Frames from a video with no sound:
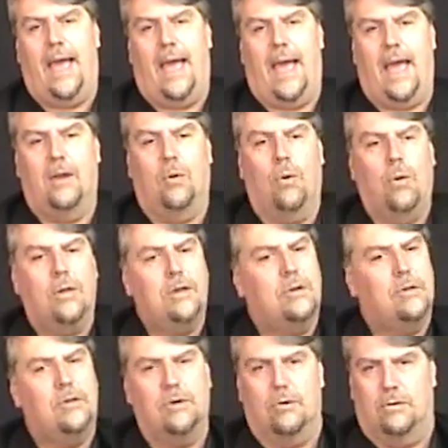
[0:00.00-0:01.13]
and all you
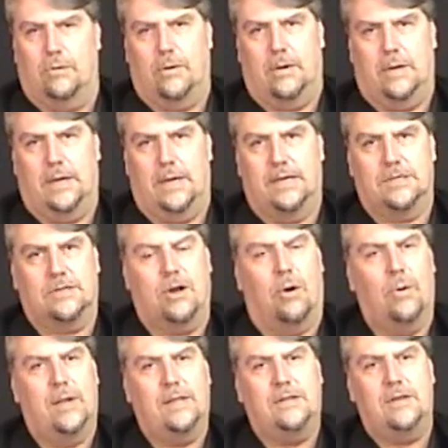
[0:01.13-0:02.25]
do is
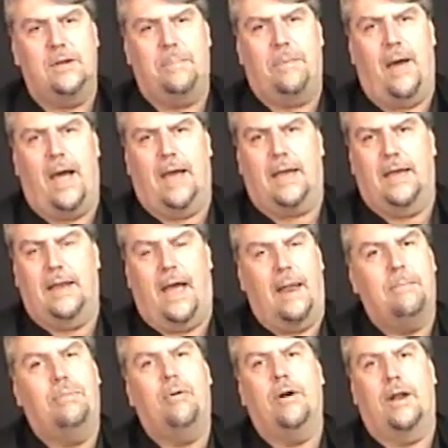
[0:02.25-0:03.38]
go into your pocket
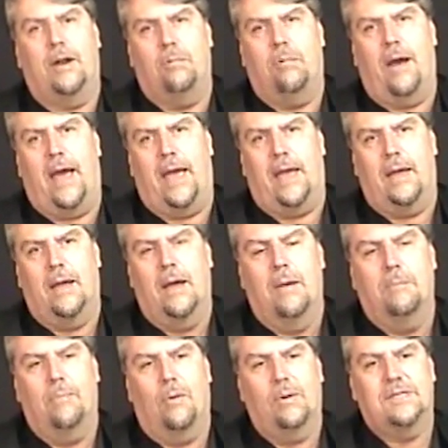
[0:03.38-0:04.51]
and put it away.
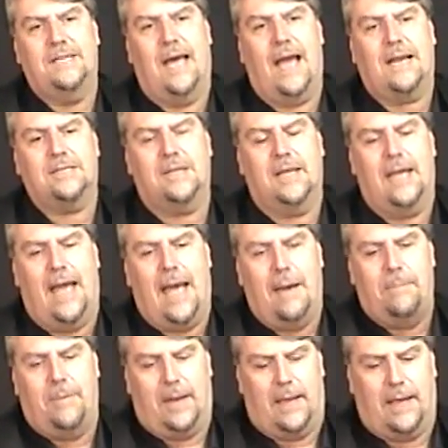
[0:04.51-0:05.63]
But what's actually
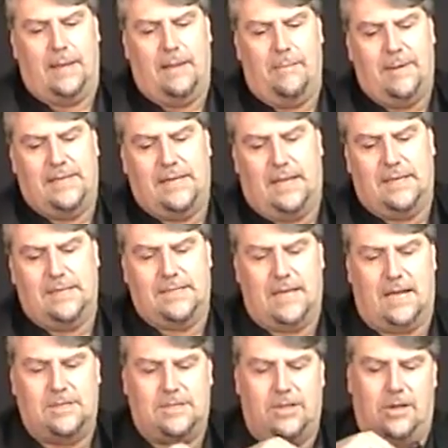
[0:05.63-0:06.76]
happening, and let me take this
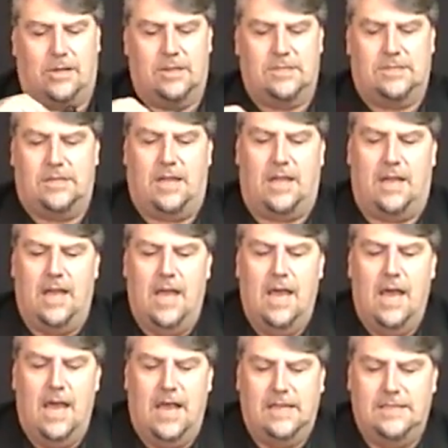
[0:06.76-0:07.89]
out so you can see,
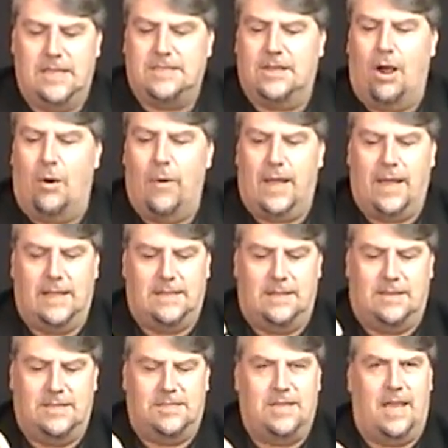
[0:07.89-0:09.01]
is it's going into
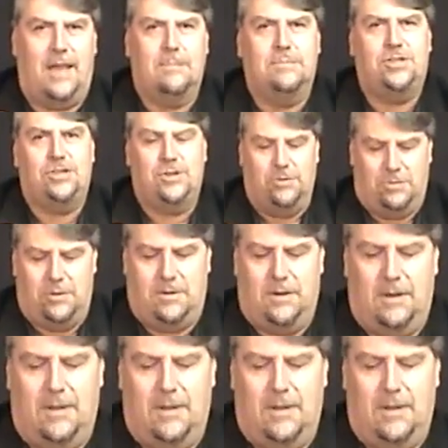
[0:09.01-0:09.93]
the same chute